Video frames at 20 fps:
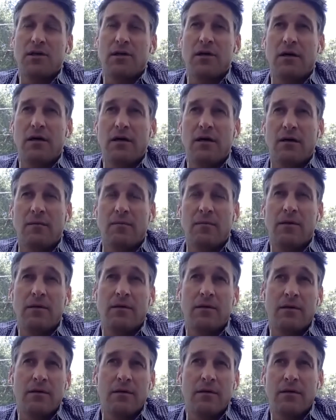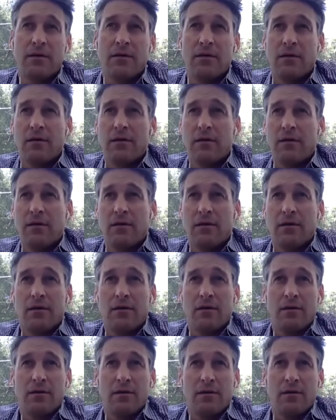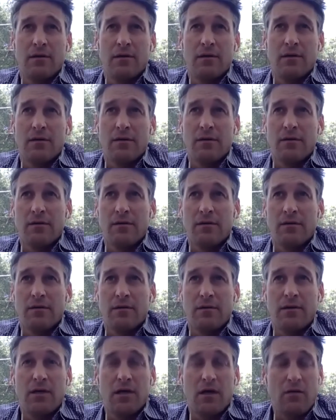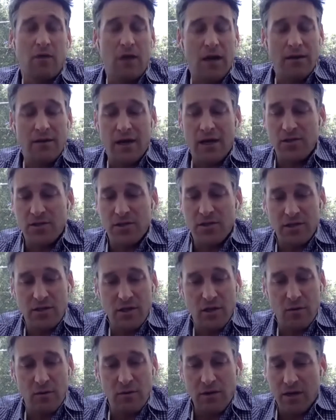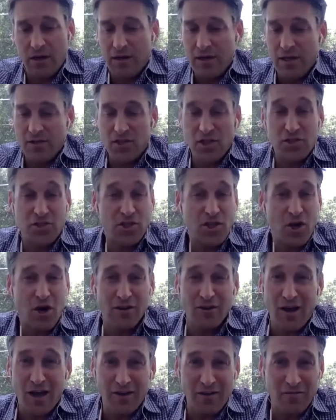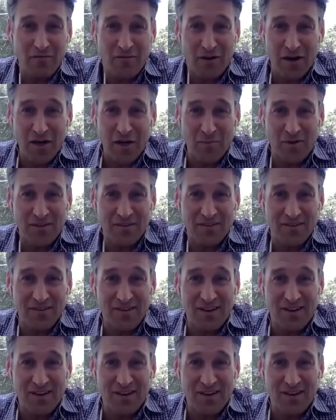it's just the online environment.